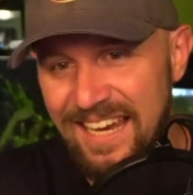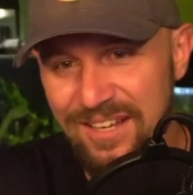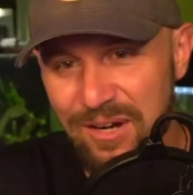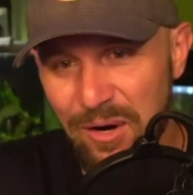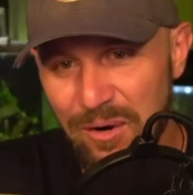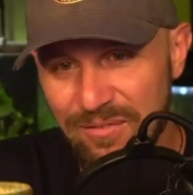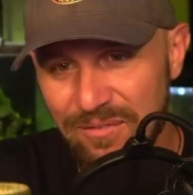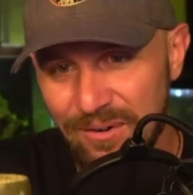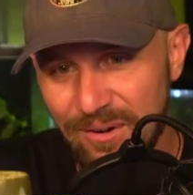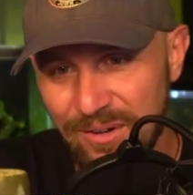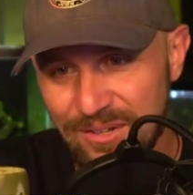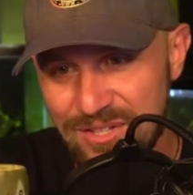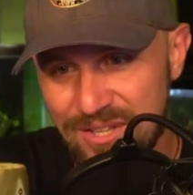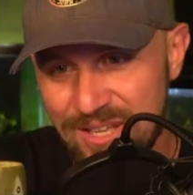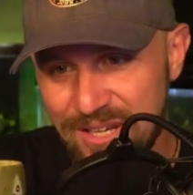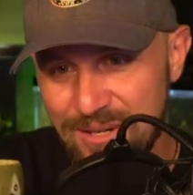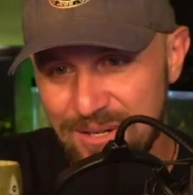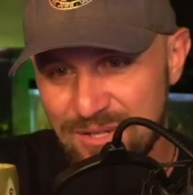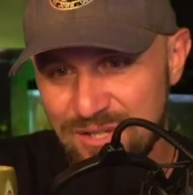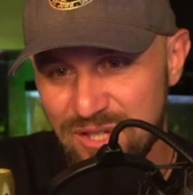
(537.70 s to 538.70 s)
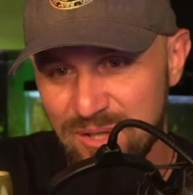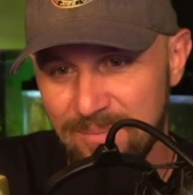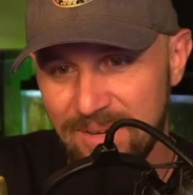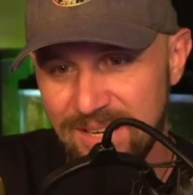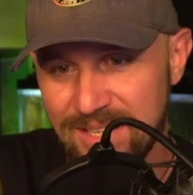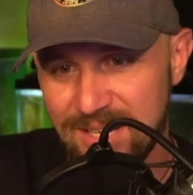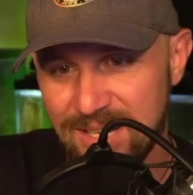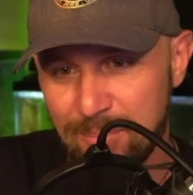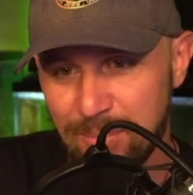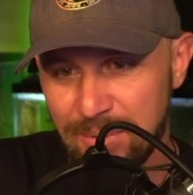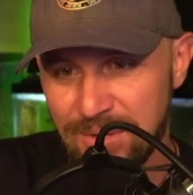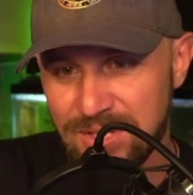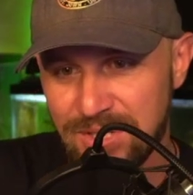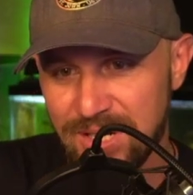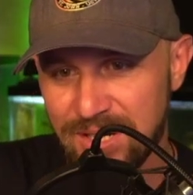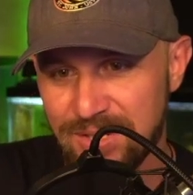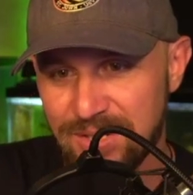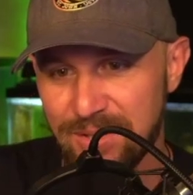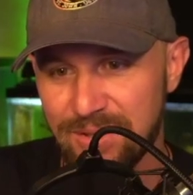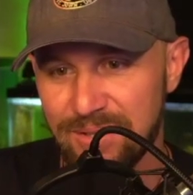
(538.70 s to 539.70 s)
Overhauls, thank you so much. I appreciate
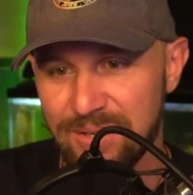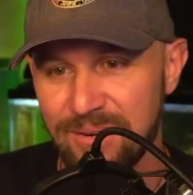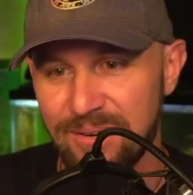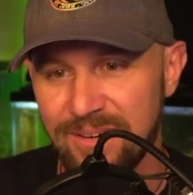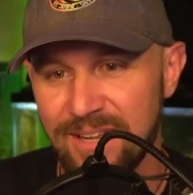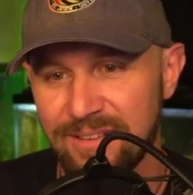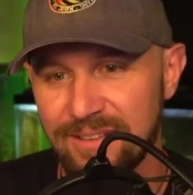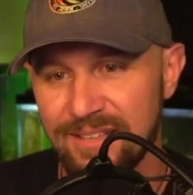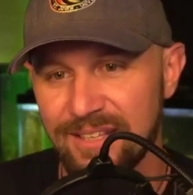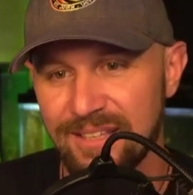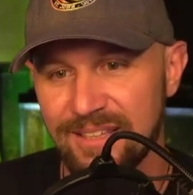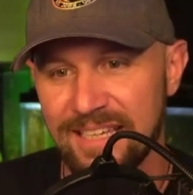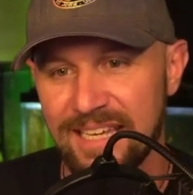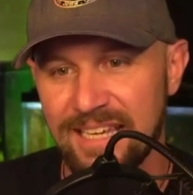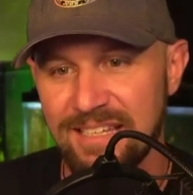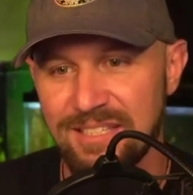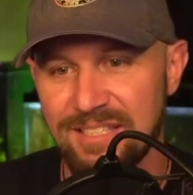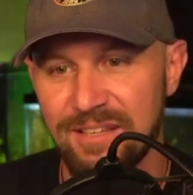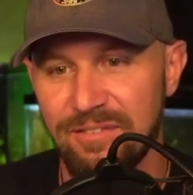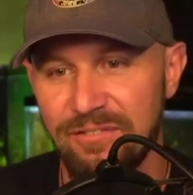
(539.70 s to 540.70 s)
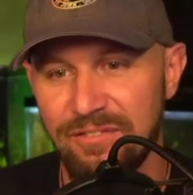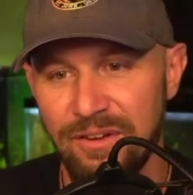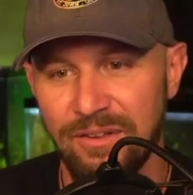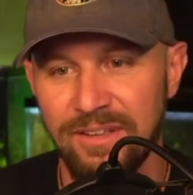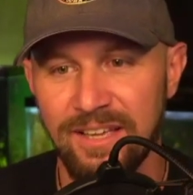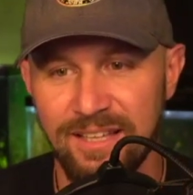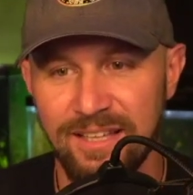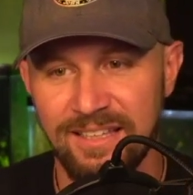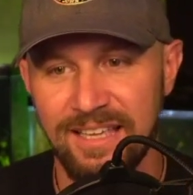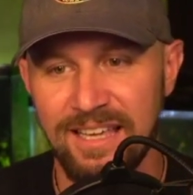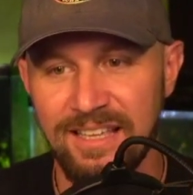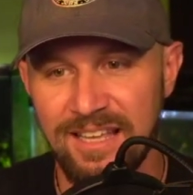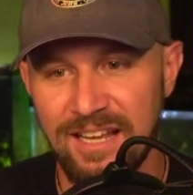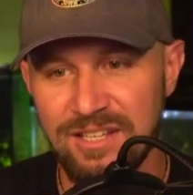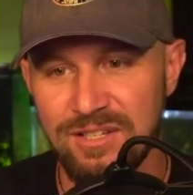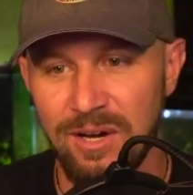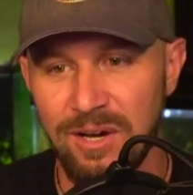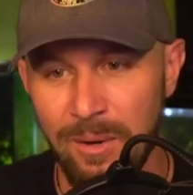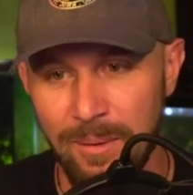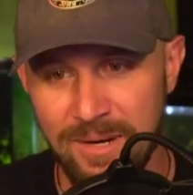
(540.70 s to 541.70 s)
you throwing out the links, the affiliate link. That's
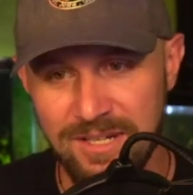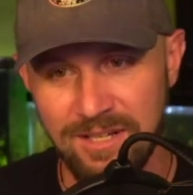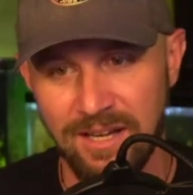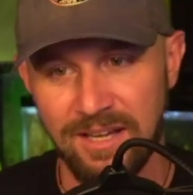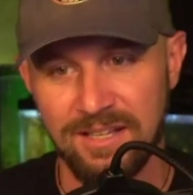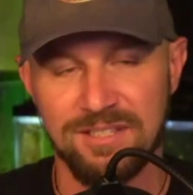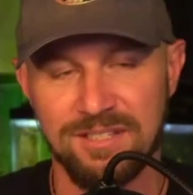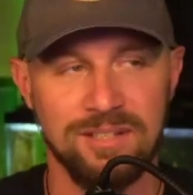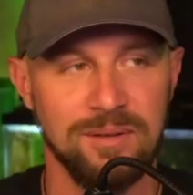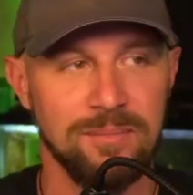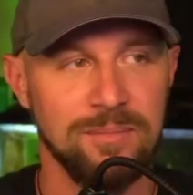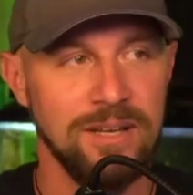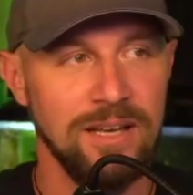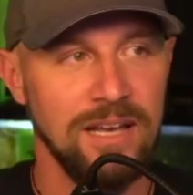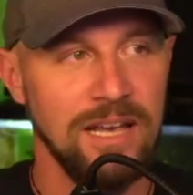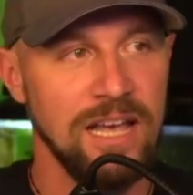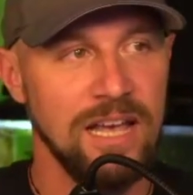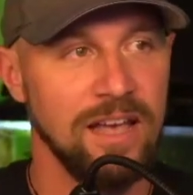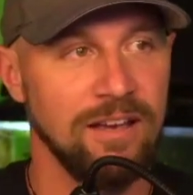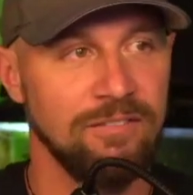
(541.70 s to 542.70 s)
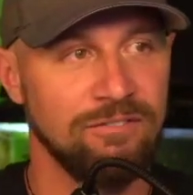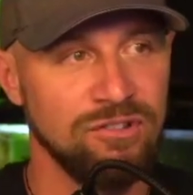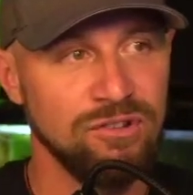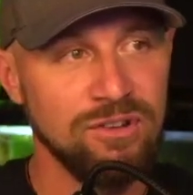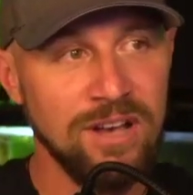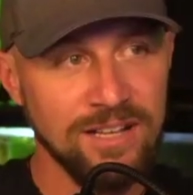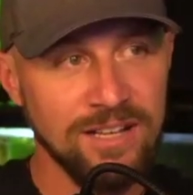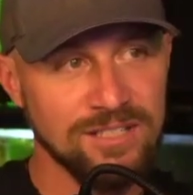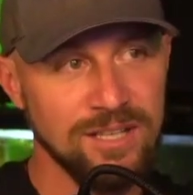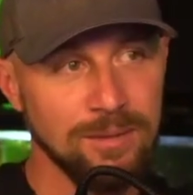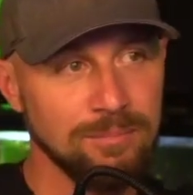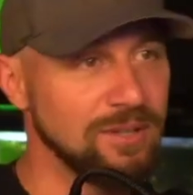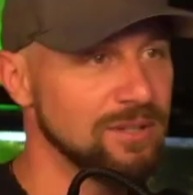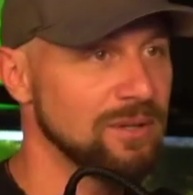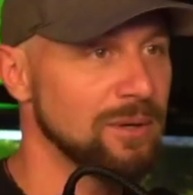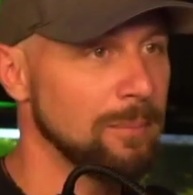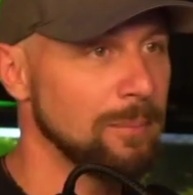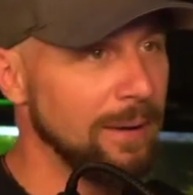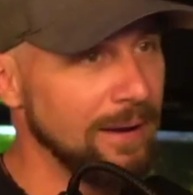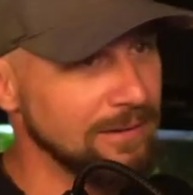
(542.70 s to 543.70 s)
always awesome. If you got something you're
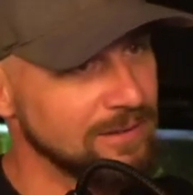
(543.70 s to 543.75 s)
about to